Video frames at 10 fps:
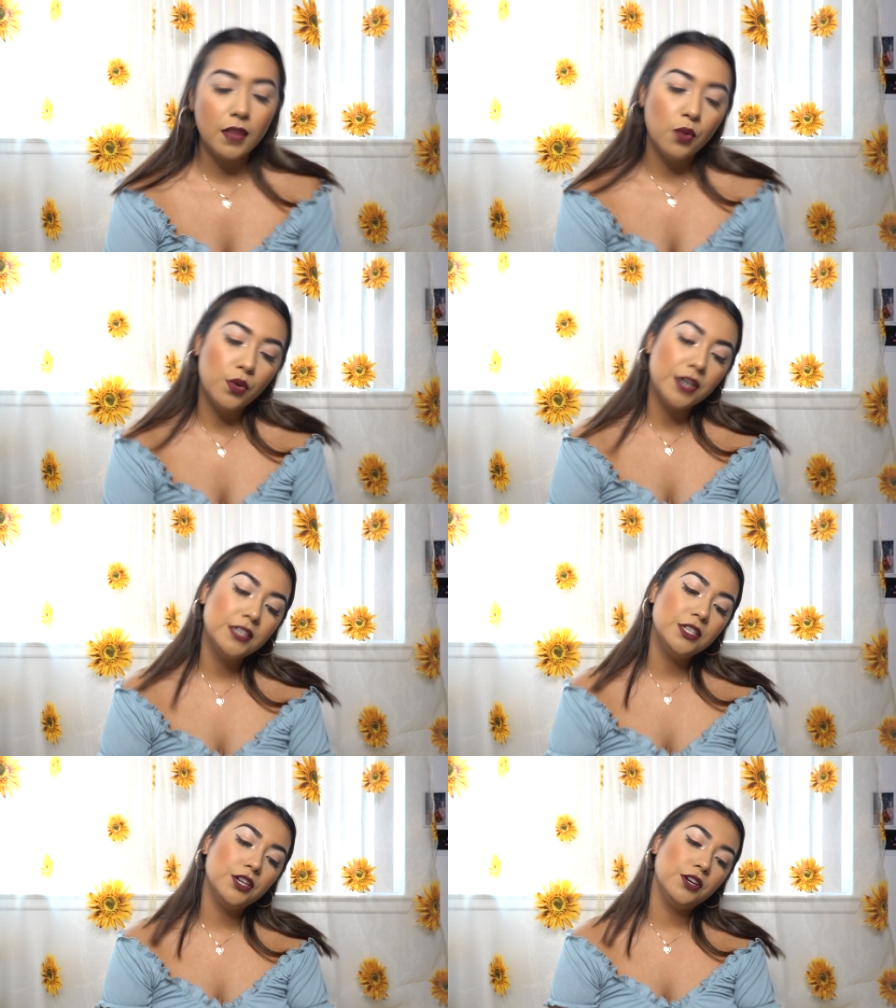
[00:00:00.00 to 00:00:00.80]
What
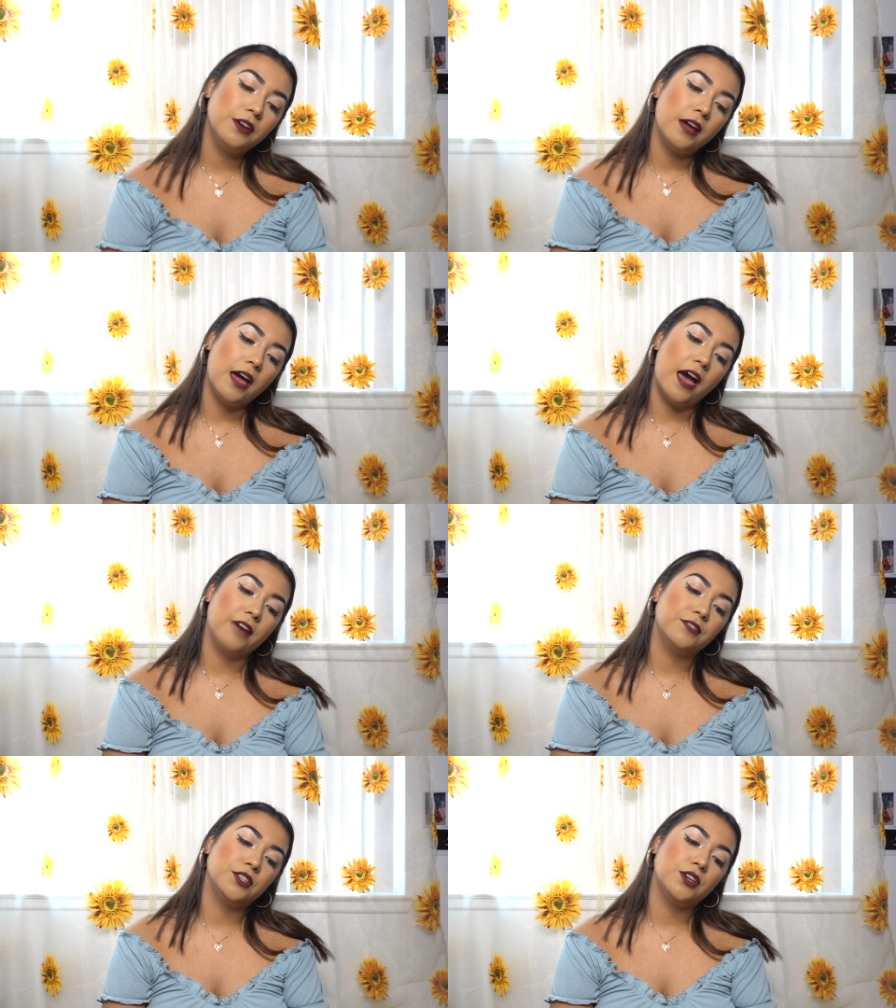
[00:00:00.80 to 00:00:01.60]
is your
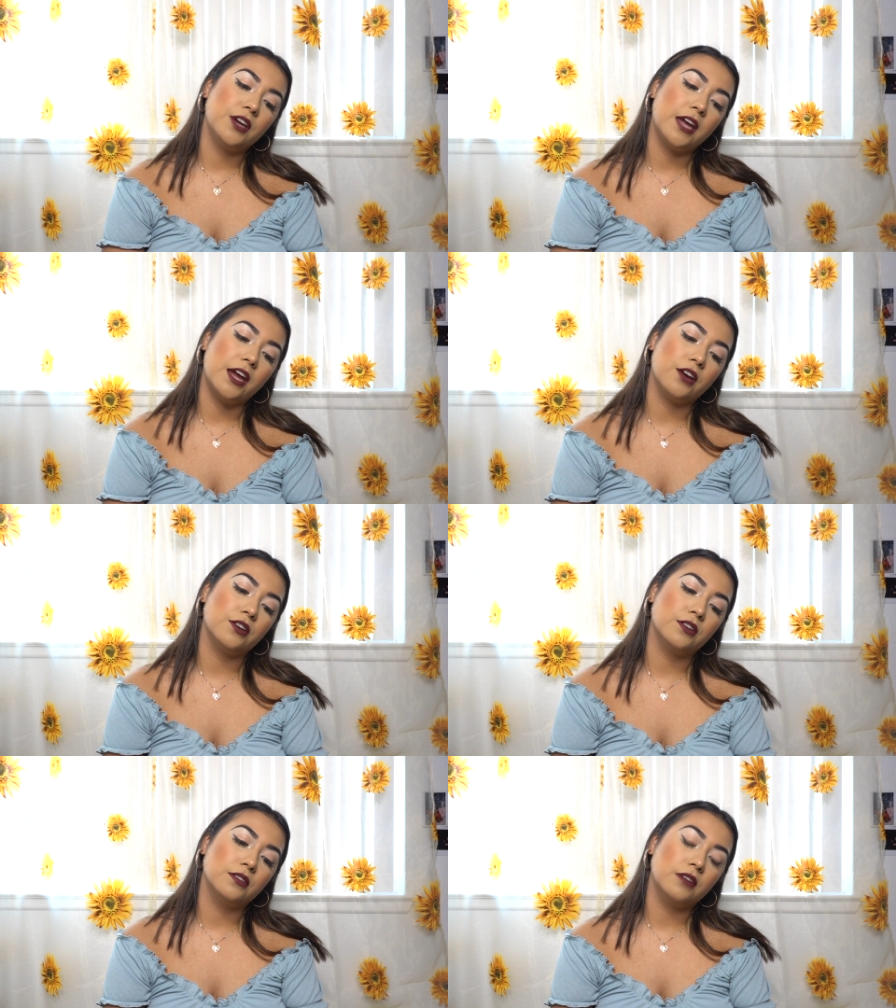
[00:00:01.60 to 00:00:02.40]
after
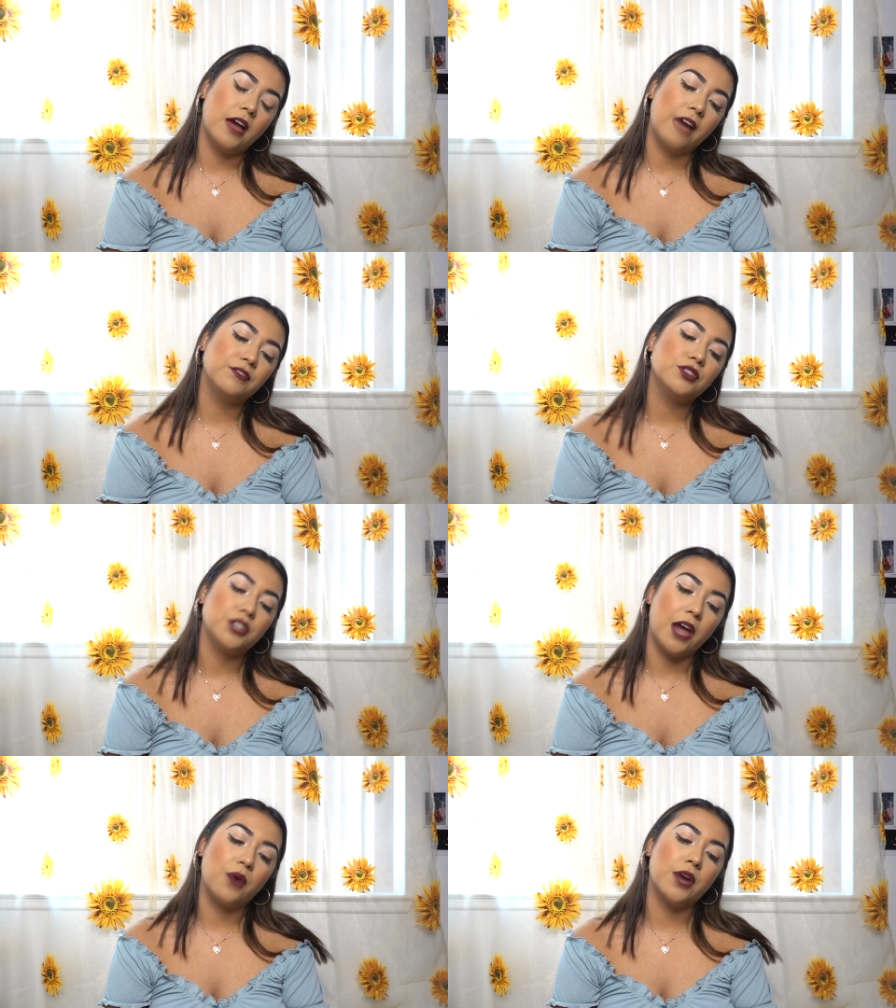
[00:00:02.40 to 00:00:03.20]

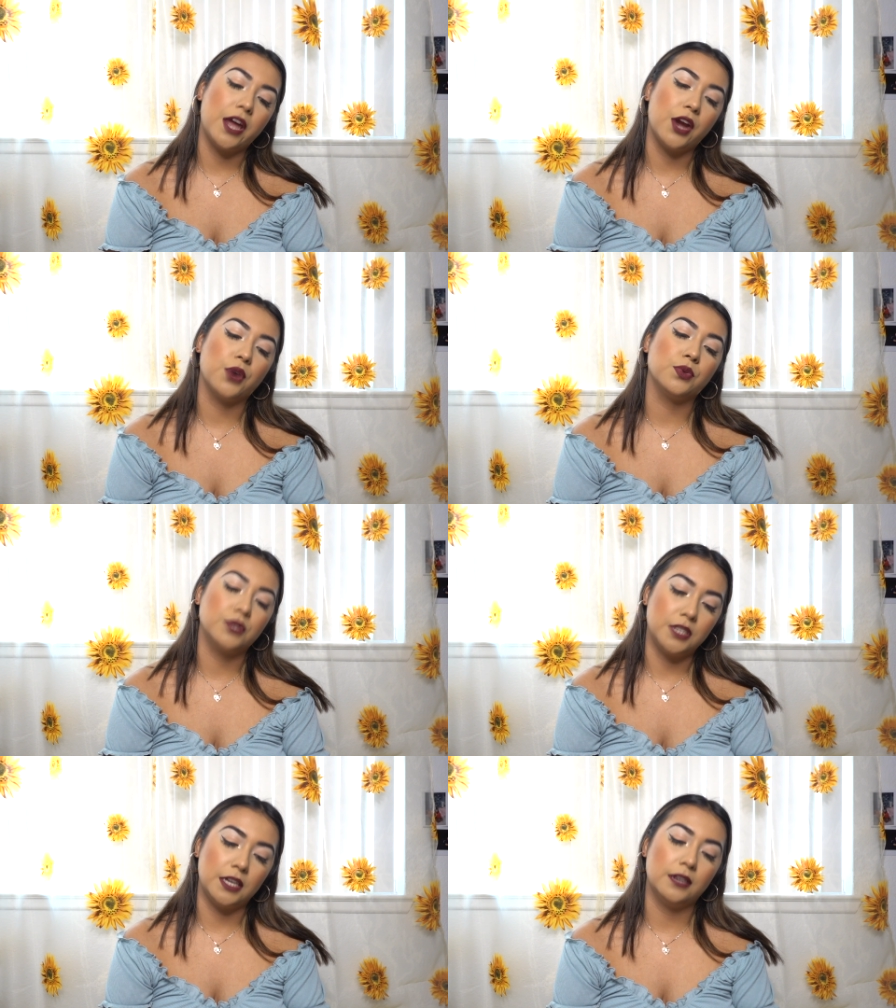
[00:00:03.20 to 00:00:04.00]
shower hair
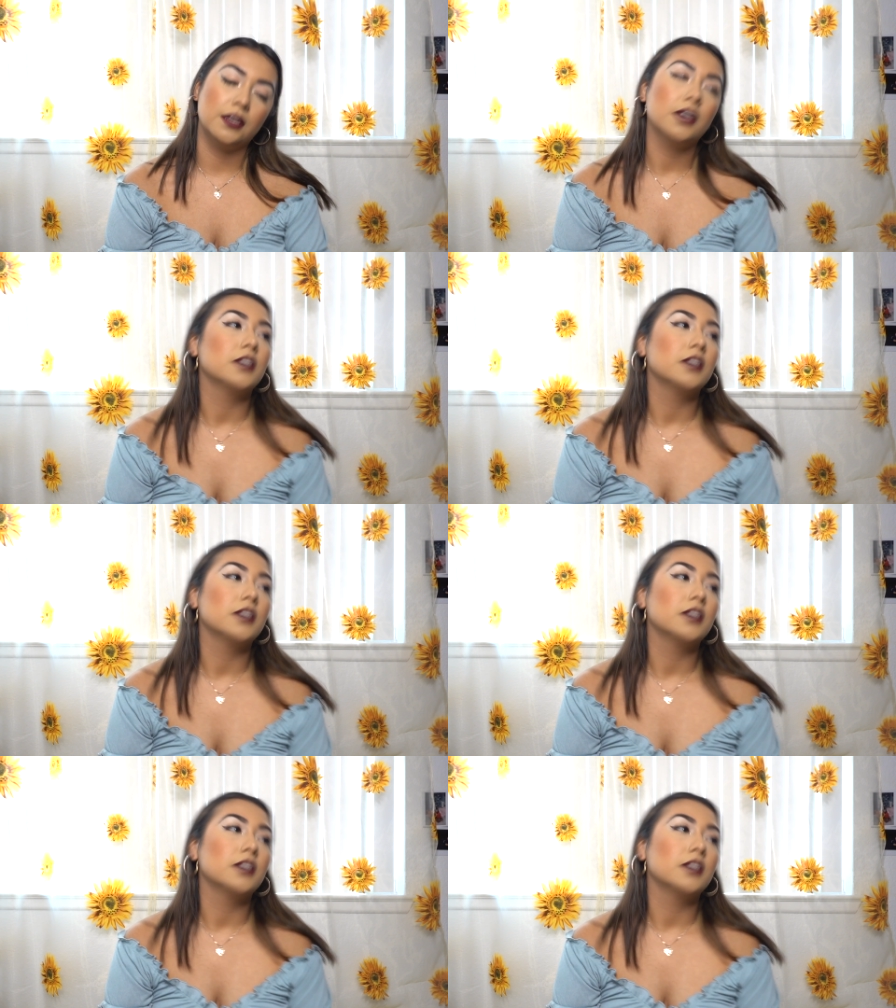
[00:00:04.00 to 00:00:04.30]
routine?